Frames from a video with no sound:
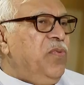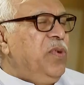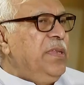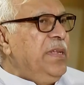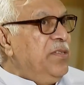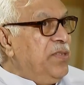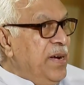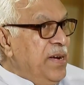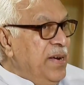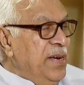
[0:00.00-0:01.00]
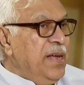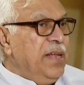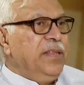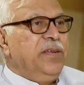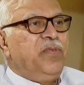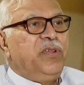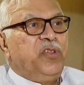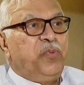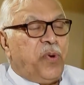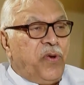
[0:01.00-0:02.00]
was instantaneous, it
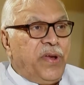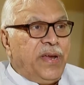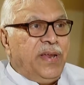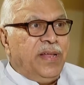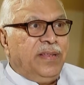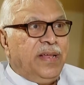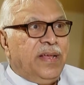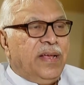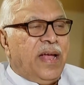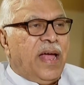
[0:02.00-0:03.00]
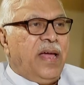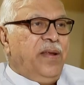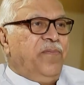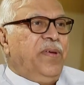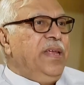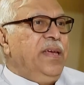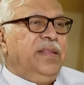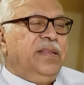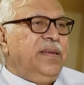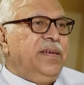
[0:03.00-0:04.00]
was spontaneous, and
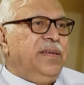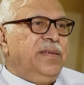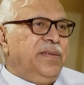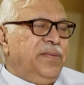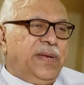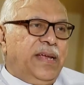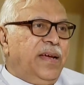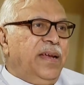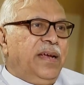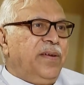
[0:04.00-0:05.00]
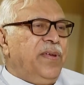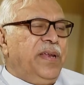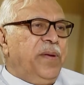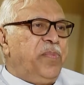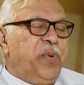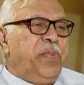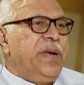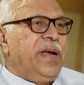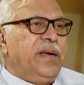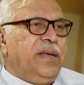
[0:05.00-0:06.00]
very correct, very
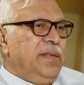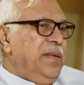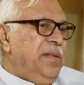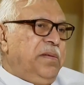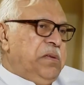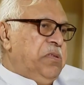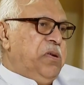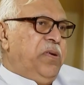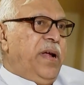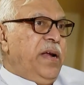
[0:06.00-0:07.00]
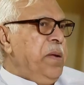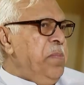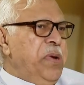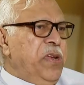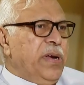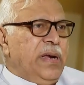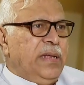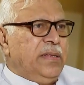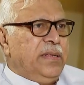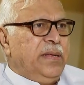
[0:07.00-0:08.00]
appropriate. He said, "It's all right." Immediately,
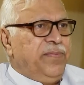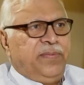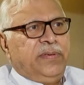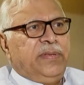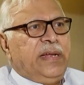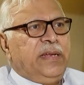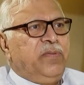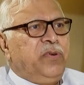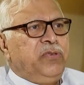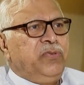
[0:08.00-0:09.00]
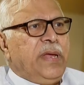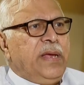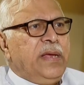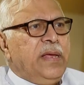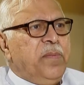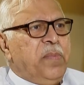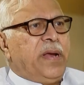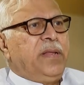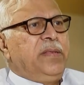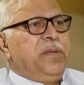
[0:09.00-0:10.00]
he said, "If that is what you think,
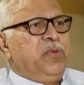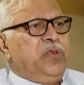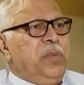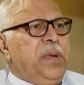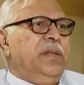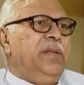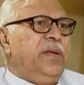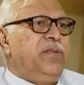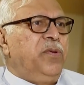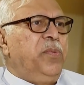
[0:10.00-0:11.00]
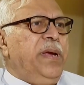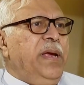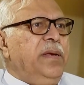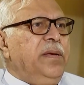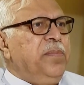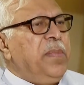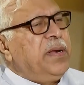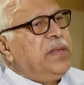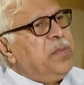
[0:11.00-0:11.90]
Bharati Musliman, that so be it. Bharati